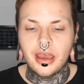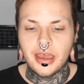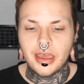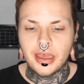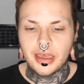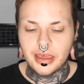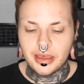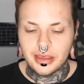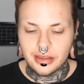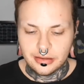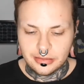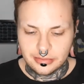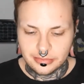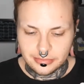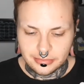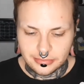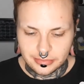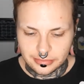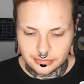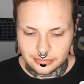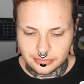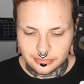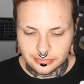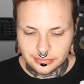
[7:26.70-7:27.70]

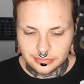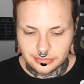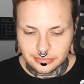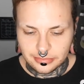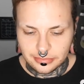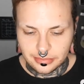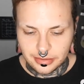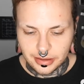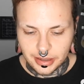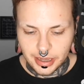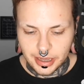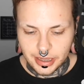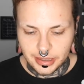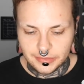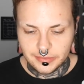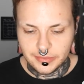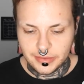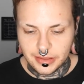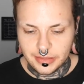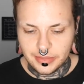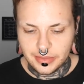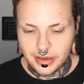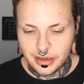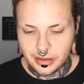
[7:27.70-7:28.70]
and I
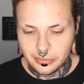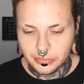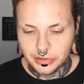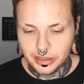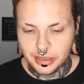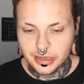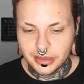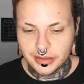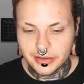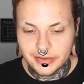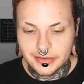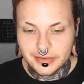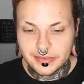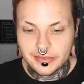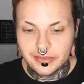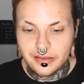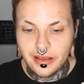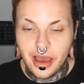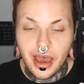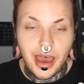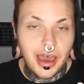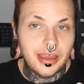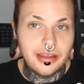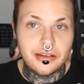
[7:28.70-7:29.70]
say that because
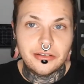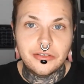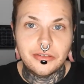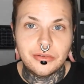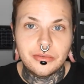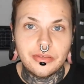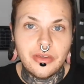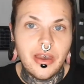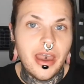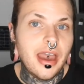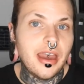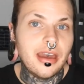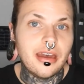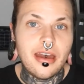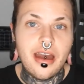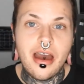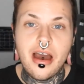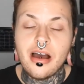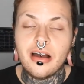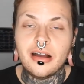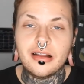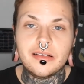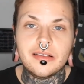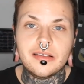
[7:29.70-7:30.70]
I do that
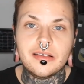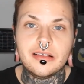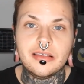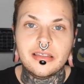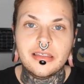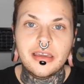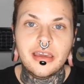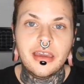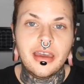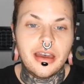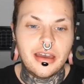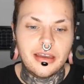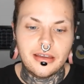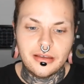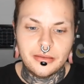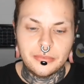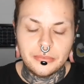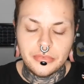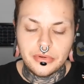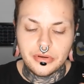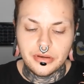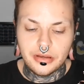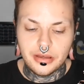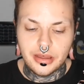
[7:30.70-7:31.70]
constantly.
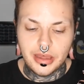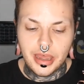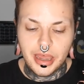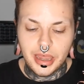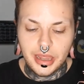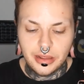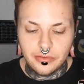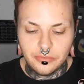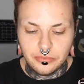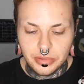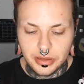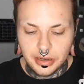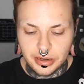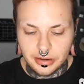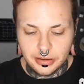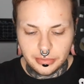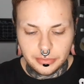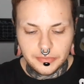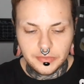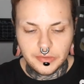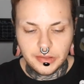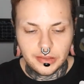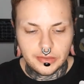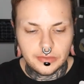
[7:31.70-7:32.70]
I'm I have been
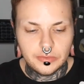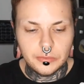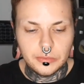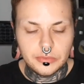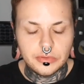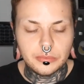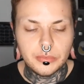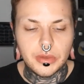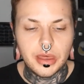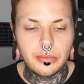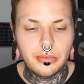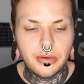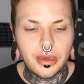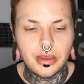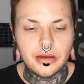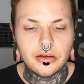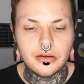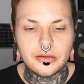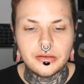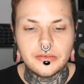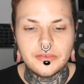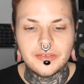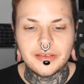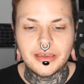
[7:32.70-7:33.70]
obsessed with my
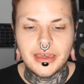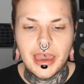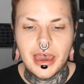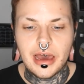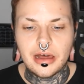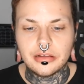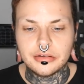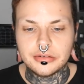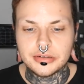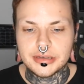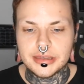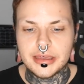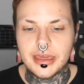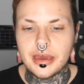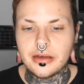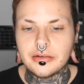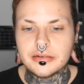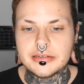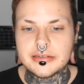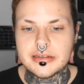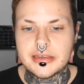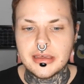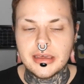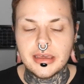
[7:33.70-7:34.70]
macros and calorie
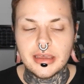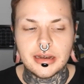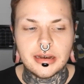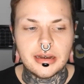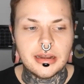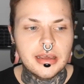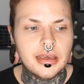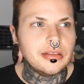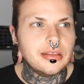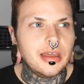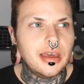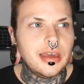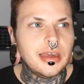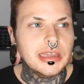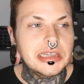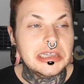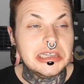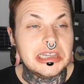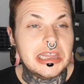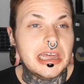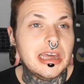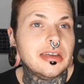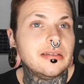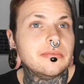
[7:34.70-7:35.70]
counting and like
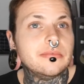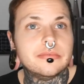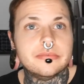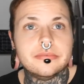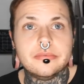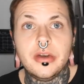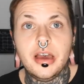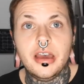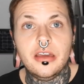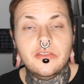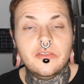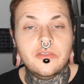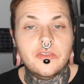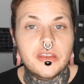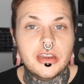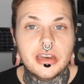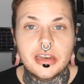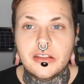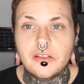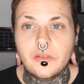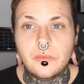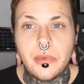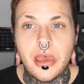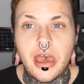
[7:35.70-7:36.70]
let
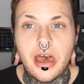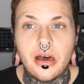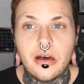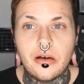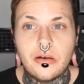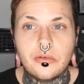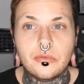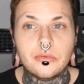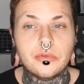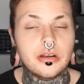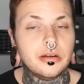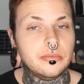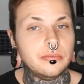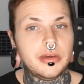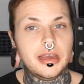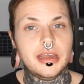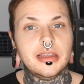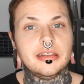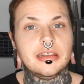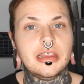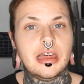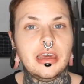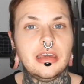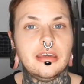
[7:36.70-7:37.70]
MyFitnessPal run
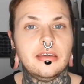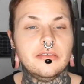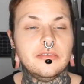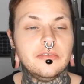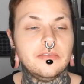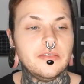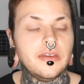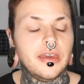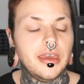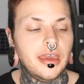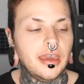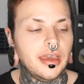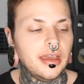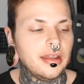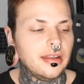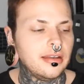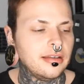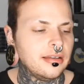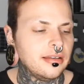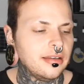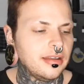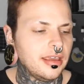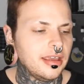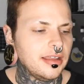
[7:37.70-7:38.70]
my life
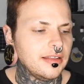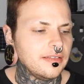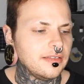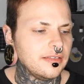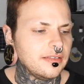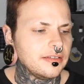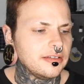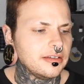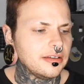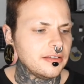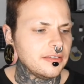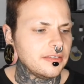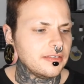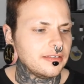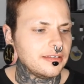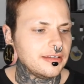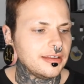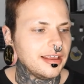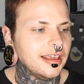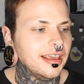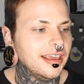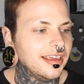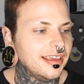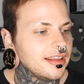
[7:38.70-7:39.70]
and it's
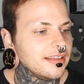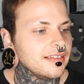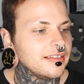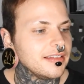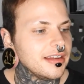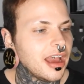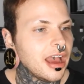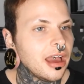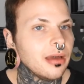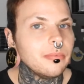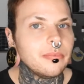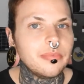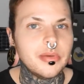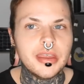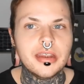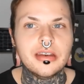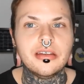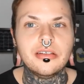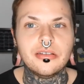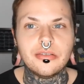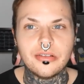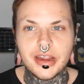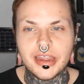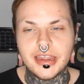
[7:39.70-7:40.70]
just it has not
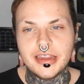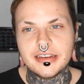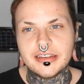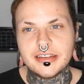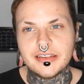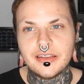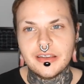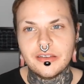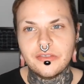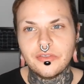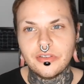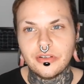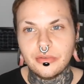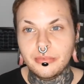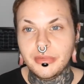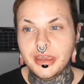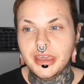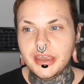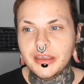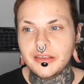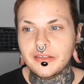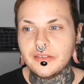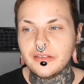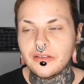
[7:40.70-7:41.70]
been great for
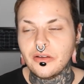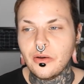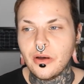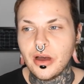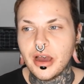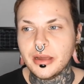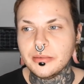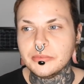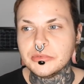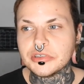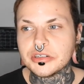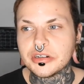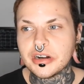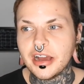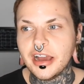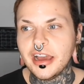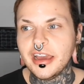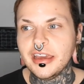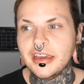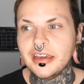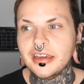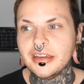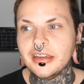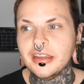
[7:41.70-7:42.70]
me. So I'm
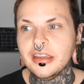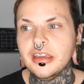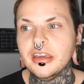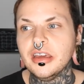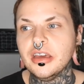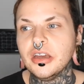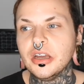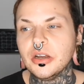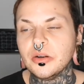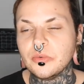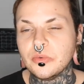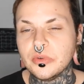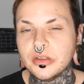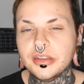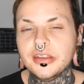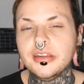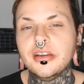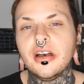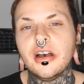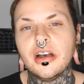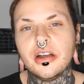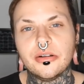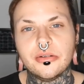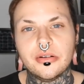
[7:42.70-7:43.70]
trying
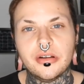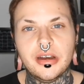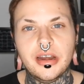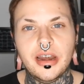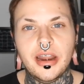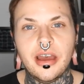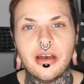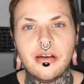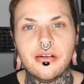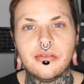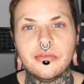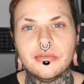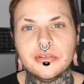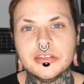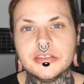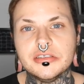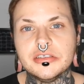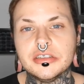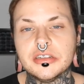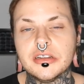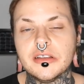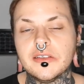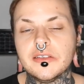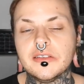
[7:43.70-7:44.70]
really hard right now to
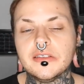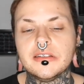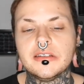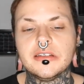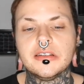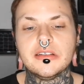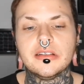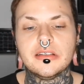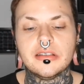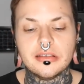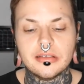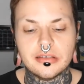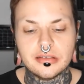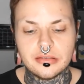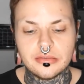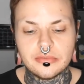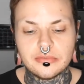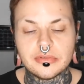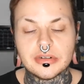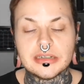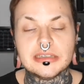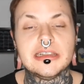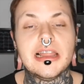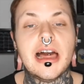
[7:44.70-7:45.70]
just
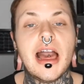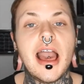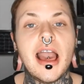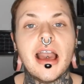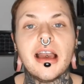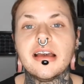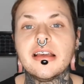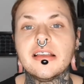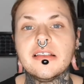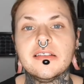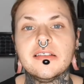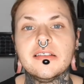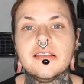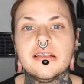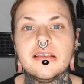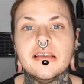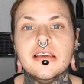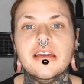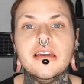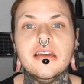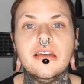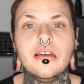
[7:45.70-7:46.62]
relax,